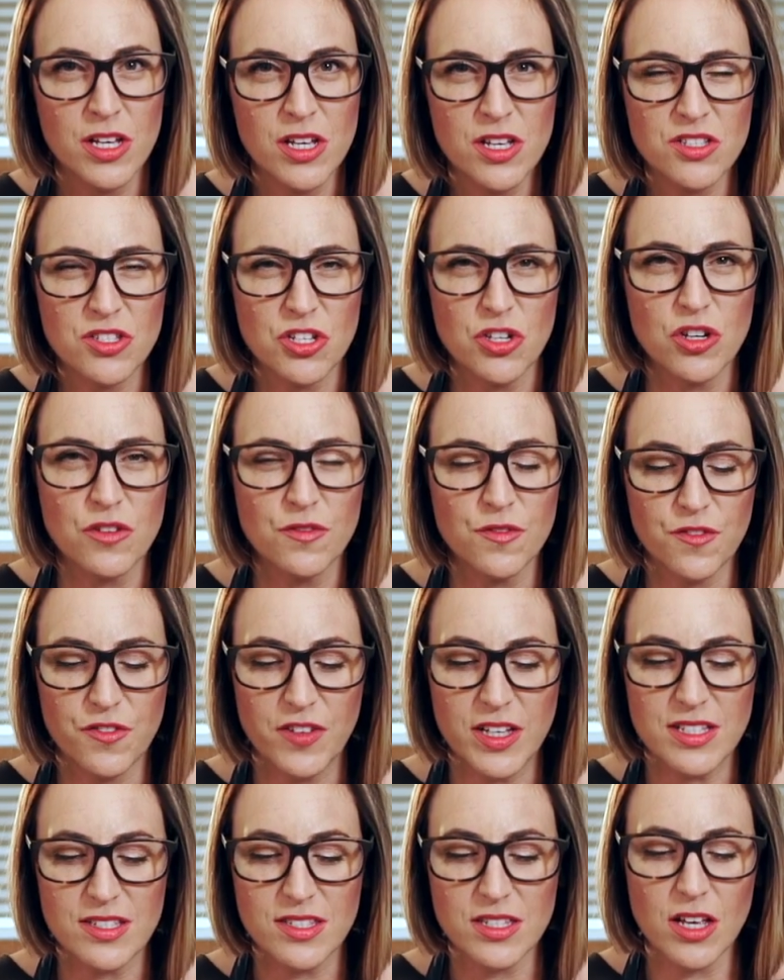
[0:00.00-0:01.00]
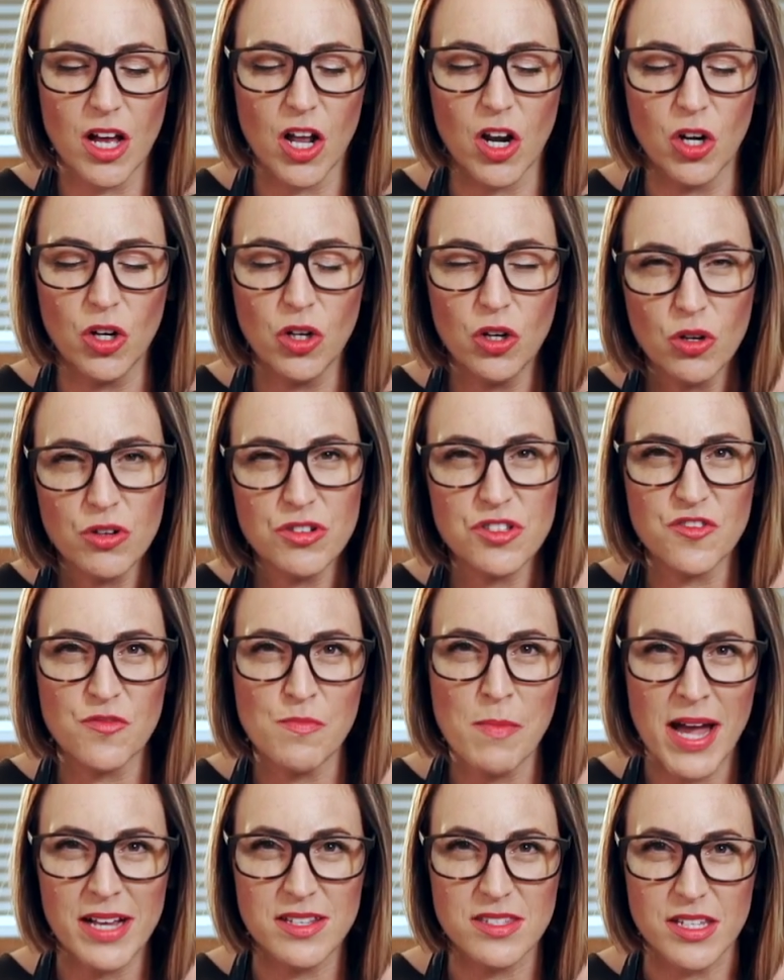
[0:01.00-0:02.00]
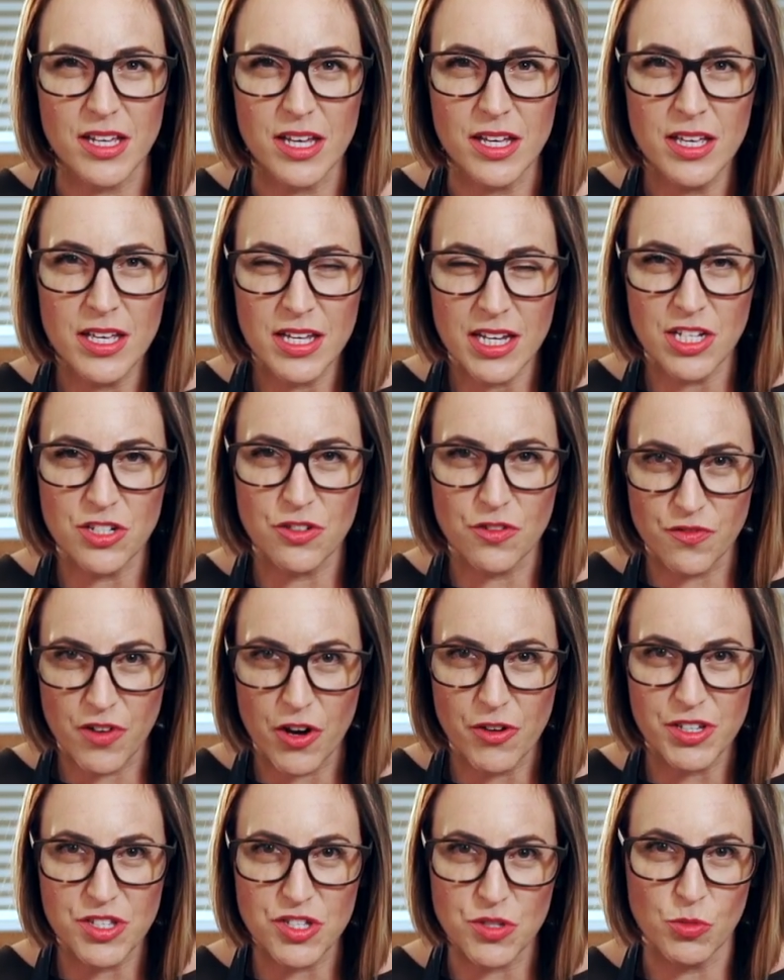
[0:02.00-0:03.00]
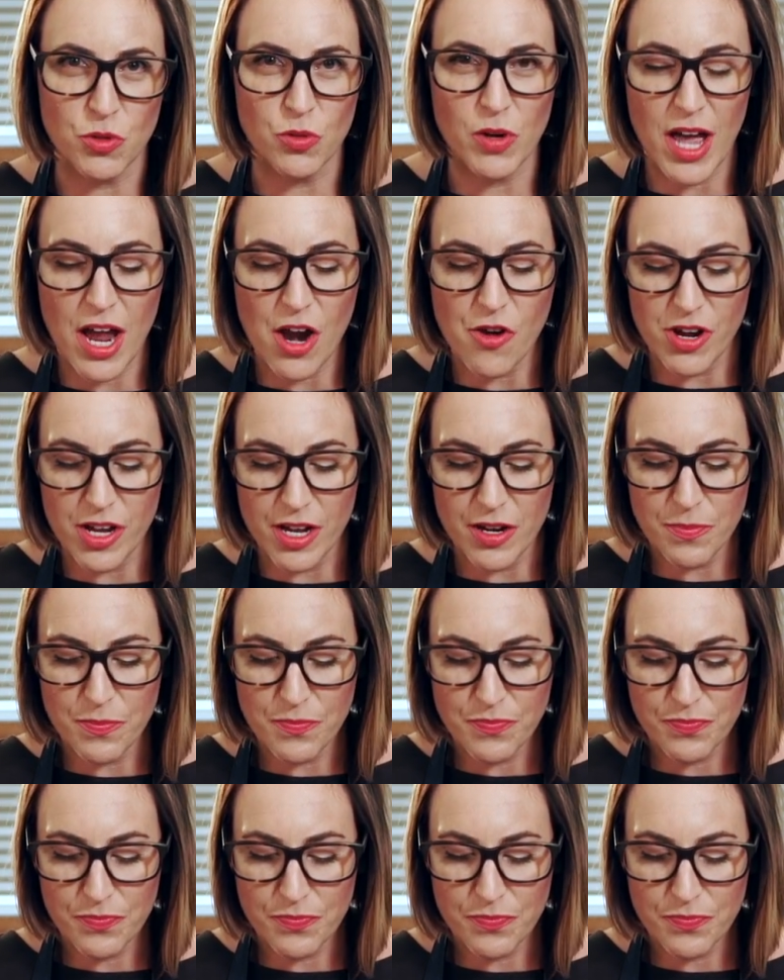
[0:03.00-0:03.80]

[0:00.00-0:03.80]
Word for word: so you can fit a lot of matter into a very small area.